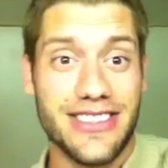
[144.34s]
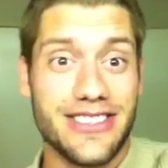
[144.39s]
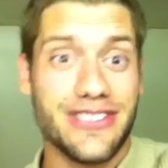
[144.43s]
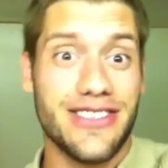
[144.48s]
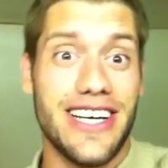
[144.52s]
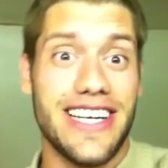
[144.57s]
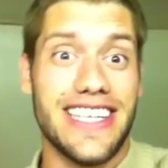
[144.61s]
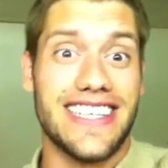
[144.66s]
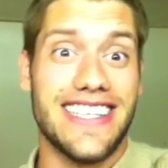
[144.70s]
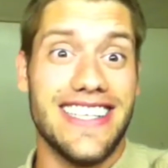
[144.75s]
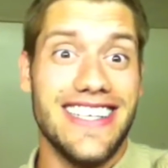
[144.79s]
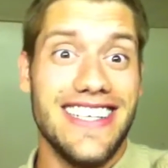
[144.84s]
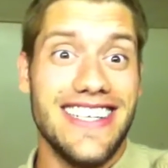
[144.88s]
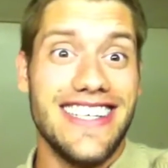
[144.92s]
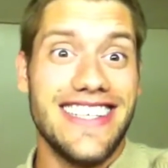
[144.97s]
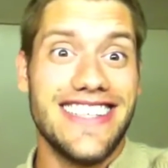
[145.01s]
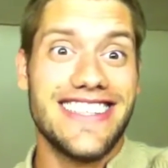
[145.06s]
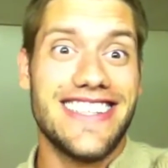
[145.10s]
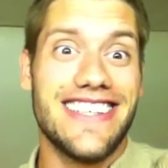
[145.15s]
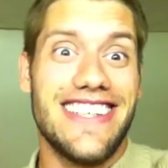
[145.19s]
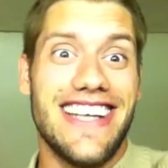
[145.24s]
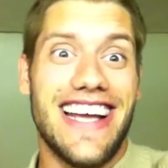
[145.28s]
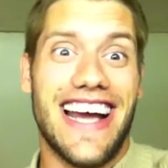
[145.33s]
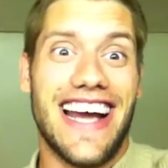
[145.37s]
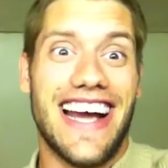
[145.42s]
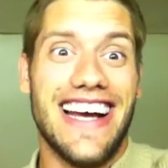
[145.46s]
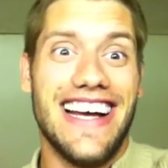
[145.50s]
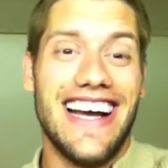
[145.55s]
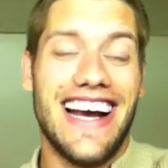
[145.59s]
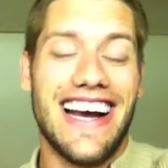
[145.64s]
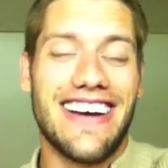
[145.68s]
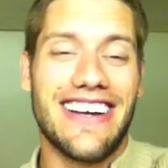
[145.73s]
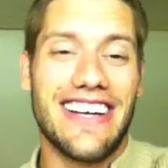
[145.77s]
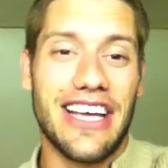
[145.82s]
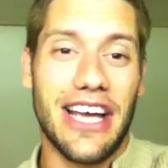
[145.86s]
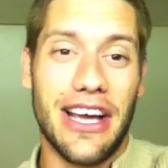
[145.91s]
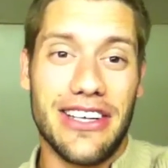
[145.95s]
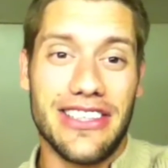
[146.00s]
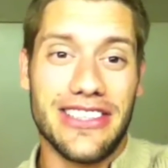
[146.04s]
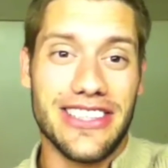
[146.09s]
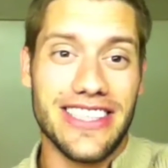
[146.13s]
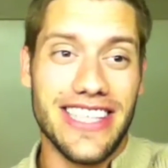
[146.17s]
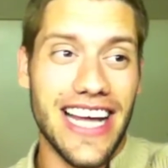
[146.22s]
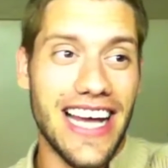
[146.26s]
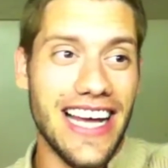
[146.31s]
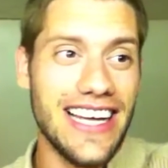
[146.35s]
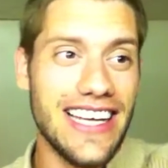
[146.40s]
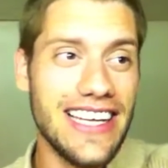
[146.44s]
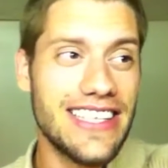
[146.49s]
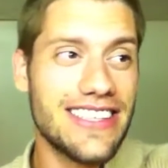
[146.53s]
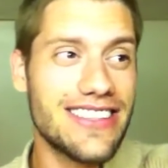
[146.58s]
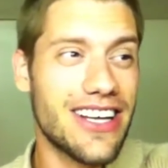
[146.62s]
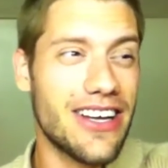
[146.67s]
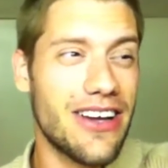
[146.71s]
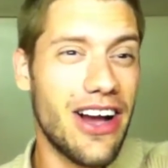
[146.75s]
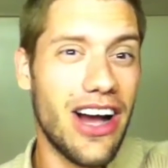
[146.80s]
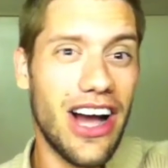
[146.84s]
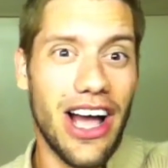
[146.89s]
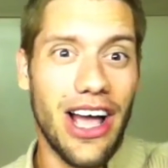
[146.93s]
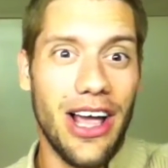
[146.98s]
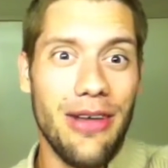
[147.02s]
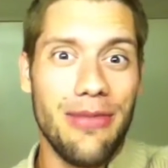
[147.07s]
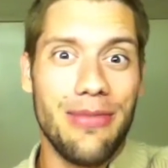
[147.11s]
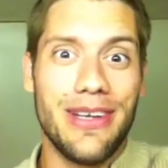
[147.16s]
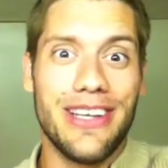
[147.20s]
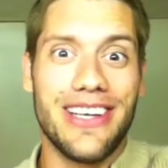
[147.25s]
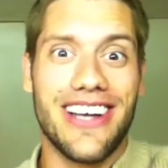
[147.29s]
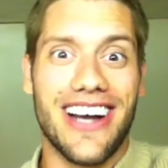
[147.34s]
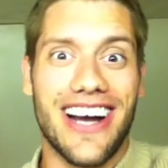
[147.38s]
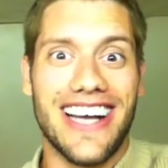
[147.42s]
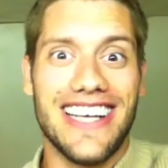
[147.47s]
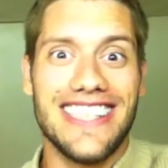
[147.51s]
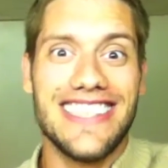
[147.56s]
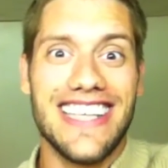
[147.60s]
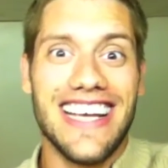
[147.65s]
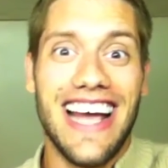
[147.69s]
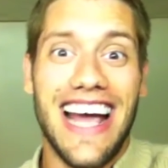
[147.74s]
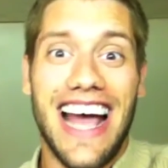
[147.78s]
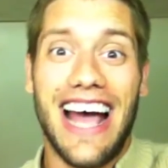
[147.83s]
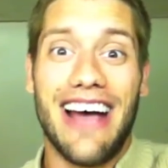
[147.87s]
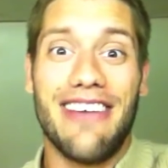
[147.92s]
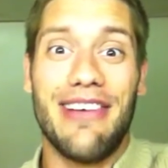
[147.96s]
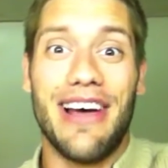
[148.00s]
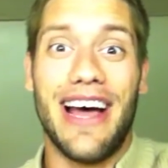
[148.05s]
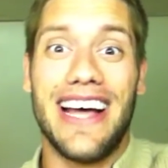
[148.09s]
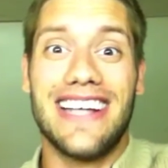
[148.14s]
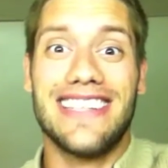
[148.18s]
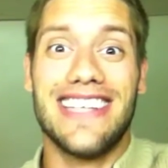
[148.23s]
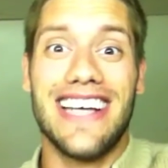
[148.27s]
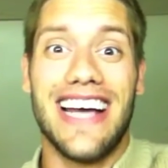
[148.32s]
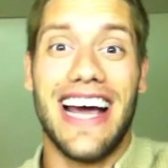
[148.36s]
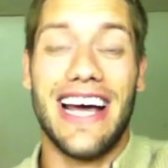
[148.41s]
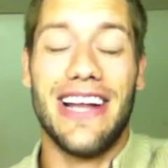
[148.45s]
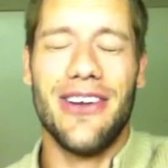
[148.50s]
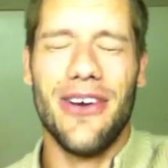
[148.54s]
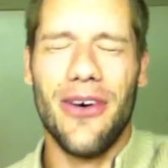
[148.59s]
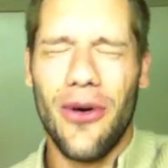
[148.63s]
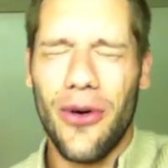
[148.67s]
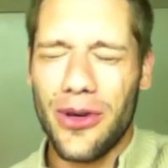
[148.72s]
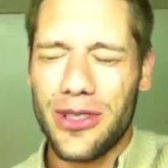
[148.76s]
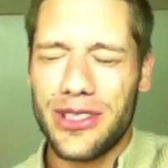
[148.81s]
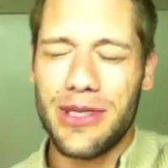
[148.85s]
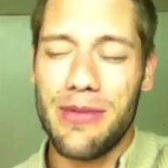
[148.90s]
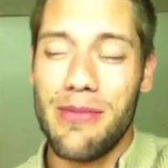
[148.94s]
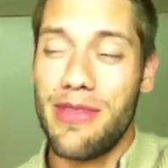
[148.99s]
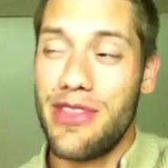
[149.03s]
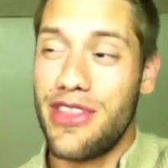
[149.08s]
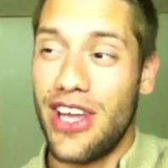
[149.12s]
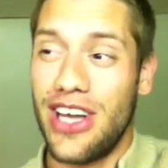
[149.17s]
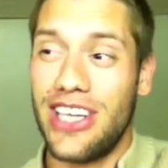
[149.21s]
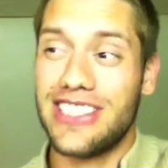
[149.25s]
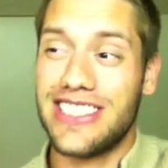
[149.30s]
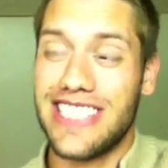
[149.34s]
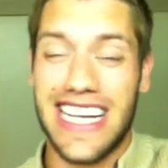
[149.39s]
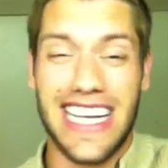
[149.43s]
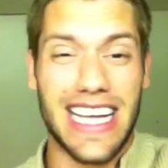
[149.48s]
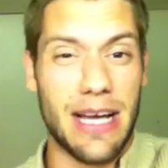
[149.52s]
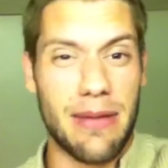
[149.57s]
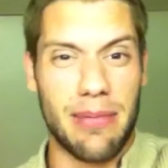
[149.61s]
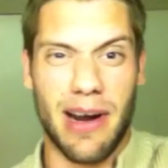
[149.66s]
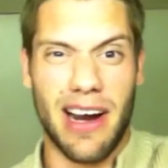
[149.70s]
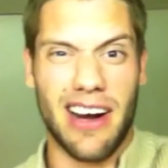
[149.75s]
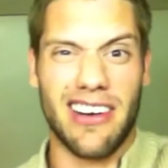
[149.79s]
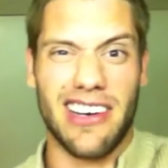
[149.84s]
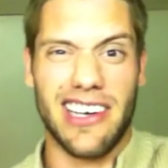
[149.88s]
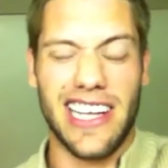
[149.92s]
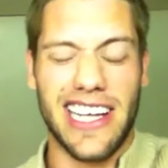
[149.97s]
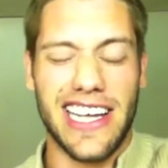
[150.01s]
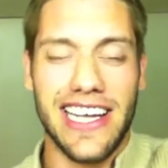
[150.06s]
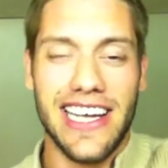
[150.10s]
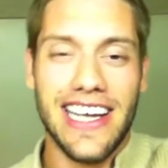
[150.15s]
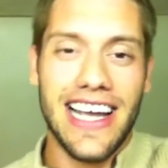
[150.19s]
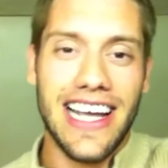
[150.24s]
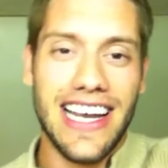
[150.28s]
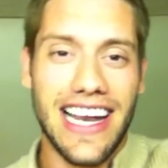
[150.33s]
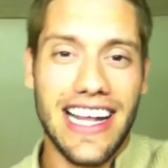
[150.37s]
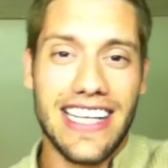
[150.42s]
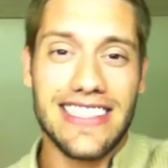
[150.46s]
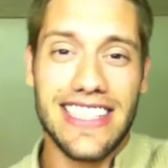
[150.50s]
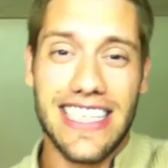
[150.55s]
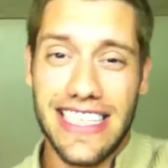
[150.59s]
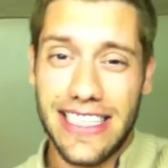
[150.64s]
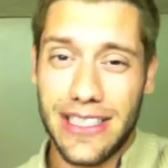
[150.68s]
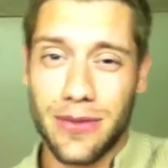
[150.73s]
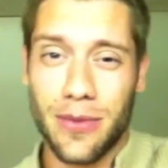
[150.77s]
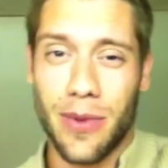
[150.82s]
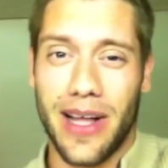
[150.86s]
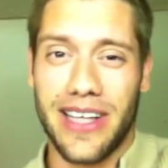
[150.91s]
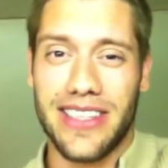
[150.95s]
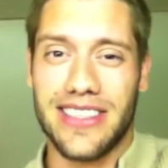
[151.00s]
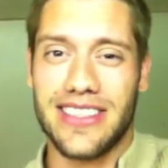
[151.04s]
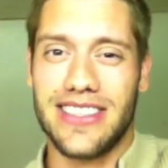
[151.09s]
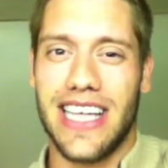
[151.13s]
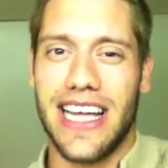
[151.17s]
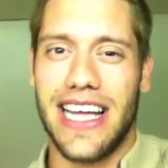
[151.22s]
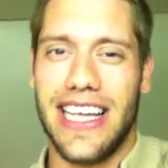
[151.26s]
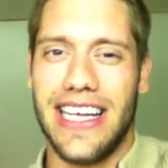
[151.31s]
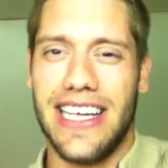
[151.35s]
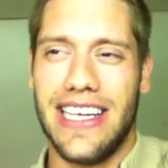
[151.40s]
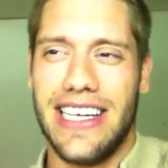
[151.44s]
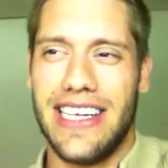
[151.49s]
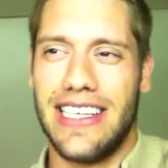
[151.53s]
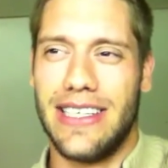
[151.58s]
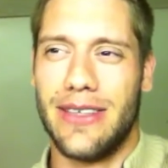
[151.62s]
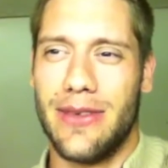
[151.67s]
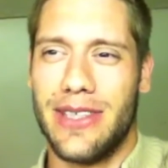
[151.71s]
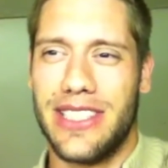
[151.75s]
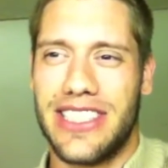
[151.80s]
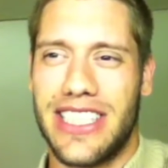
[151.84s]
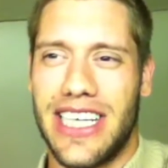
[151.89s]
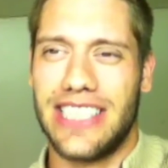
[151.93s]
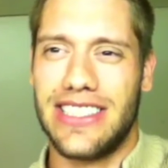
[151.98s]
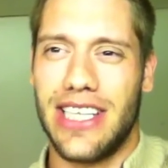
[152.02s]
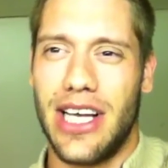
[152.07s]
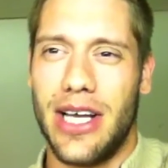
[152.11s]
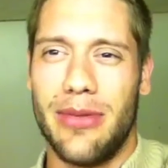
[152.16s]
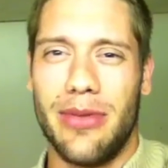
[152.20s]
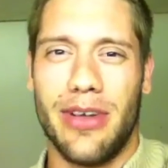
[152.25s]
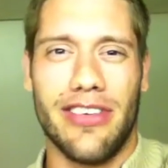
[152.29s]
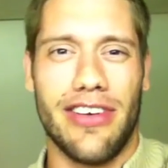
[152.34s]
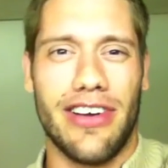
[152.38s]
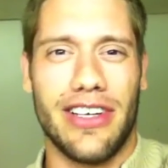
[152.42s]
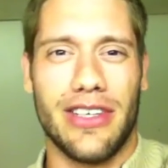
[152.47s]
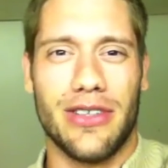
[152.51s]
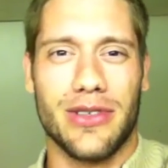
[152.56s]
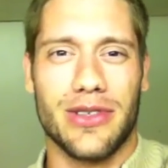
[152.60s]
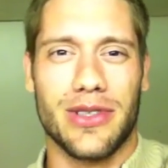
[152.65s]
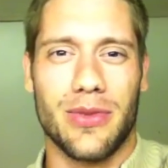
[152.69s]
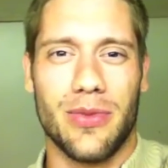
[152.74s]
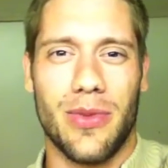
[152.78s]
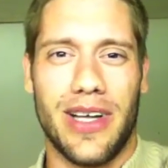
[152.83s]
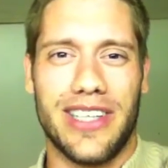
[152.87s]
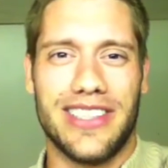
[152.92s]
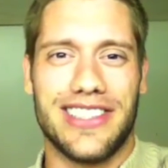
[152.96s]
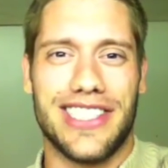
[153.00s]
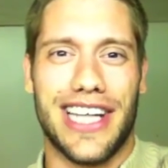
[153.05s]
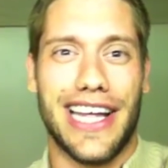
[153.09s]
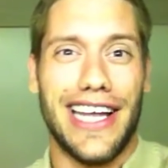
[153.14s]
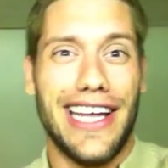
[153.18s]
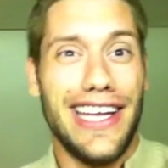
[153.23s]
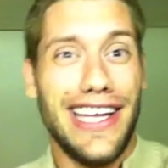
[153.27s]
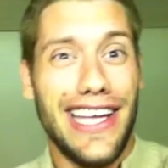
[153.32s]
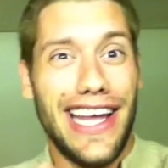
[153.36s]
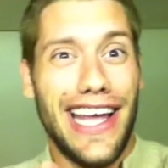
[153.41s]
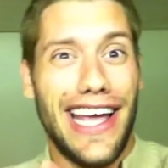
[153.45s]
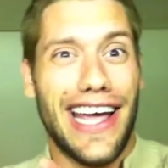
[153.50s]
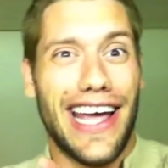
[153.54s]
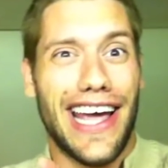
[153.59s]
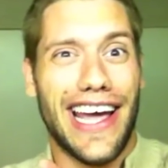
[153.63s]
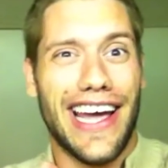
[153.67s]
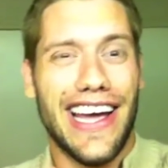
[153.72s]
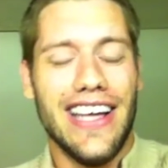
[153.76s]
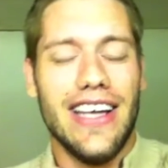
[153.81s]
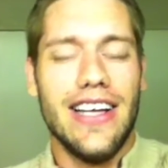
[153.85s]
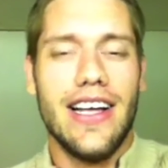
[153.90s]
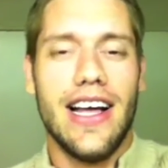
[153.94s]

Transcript: ready. So yeah, I'm going to go and do that. So I hope you guys have had an awesome Thursday, apparently, unless it is Wednesday, in which case I hope you've had an awesome Wednesday. Yeah.